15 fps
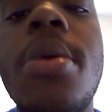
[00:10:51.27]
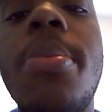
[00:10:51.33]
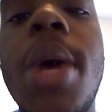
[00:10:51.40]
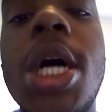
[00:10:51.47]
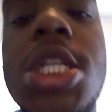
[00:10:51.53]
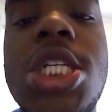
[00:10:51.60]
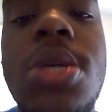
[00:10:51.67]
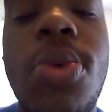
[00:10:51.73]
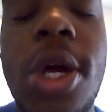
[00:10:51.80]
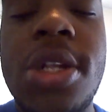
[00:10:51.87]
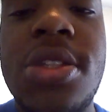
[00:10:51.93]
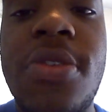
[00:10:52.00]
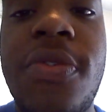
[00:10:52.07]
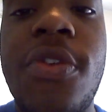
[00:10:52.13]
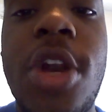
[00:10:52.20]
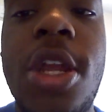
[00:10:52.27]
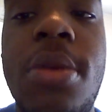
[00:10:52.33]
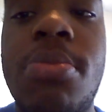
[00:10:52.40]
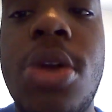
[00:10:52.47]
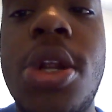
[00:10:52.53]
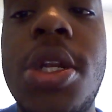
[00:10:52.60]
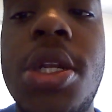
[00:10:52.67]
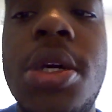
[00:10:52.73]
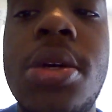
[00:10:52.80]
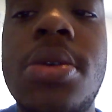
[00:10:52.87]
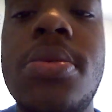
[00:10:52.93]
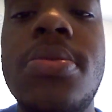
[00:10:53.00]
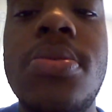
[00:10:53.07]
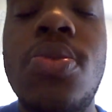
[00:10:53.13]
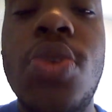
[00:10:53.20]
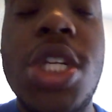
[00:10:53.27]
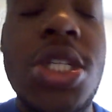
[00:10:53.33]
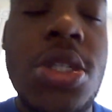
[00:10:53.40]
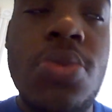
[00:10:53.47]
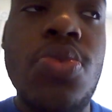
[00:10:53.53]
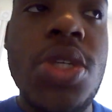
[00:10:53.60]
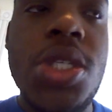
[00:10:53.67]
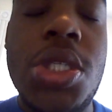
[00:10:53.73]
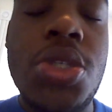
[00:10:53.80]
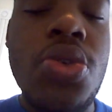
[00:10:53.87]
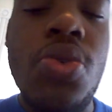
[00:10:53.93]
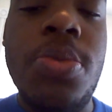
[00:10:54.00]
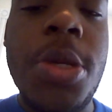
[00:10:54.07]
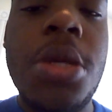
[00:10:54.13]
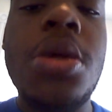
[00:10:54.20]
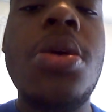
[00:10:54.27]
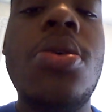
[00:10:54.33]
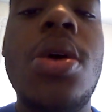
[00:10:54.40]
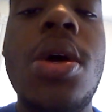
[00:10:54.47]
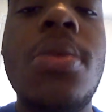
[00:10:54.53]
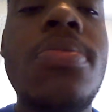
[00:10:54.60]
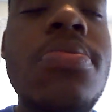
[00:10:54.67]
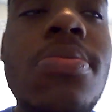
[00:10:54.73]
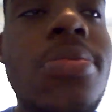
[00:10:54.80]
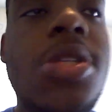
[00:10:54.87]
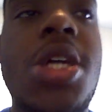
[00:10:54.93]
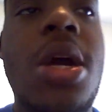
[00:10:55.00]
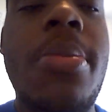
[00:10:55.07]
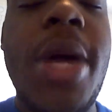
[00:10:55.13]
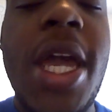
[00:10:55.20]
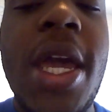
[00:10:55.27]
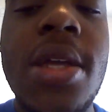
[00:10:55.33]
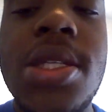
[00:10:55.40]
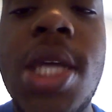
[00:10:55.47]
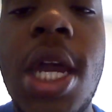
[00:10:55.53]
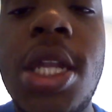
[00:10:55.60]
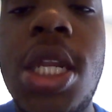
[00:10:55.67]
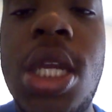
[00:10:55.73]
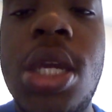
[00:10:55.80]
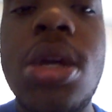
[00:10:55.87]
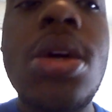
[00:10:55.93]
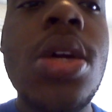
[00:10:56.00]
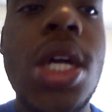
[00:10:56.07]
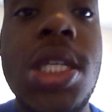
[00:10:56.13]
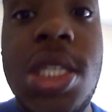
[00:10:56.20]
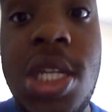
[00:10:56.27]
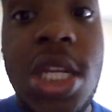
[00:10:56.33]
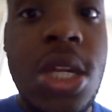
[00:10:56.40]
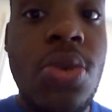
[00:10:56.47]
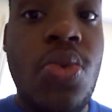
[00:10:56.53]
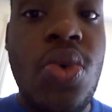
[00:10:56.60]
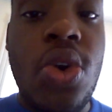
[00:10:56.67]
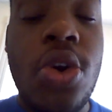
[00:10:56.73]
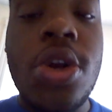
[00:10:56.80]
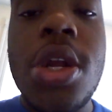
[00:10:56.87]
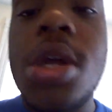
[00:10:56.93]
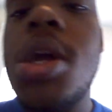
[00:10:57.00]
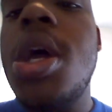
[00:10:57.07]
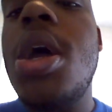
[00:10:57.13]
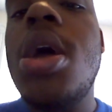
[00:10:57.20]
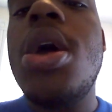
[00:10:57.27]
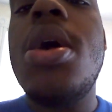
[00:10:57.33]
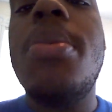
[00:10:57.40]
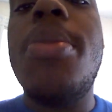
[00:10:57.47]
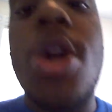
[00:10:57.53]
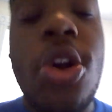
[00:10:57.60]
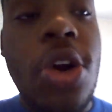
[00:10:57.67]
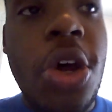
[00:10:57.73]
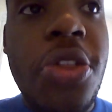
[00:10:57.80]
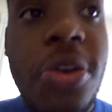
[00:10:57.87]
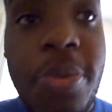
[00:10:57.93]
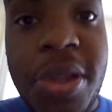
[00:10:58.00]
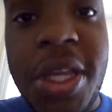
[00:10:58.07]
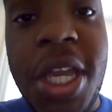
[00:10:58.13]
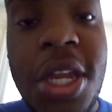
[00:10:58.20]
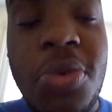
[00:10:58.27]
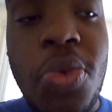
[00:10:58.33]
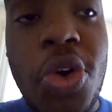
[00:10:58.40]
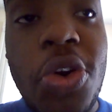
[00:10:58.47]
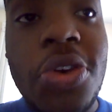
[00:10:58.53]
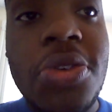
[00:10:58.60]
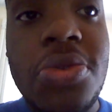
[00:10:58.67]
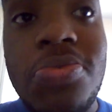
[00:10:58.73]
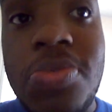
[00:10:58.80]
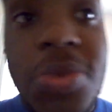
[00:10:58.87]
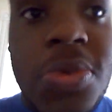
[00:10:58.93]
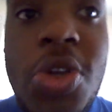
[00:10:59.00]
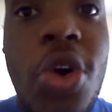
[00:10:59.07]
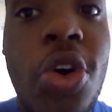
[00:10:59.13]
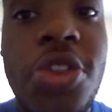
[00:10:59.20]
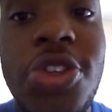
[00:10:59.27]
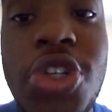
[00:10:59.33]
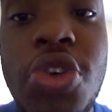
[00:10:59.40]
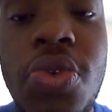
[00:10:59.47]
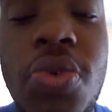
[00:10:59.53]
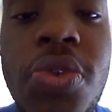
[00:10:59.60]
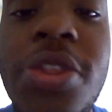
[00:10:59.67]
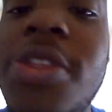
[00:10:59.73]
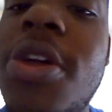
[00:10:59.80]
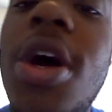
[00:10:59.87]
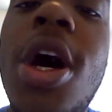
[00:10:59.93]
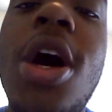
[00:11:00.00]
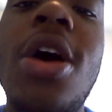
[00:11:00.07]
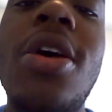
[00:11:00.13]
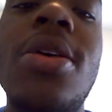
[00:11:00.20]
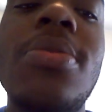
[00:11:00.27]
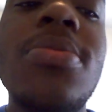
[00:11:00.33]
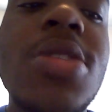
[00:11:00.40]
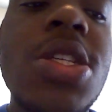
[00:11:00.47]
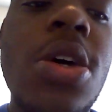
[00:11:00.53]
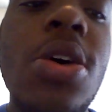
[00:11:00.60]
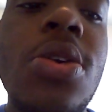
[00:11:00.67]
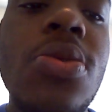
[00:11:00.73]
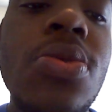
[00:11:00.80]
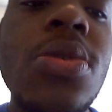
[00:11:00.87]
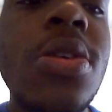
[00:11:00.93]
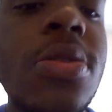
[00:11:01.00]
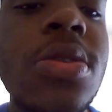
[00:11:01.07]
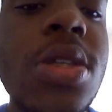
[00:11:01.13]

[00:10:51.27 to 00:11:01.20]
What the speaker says: But she wanted to frame Brenda, which was stupid, dumbass idea, because it didn't work. But her other plan worked, called the truth. So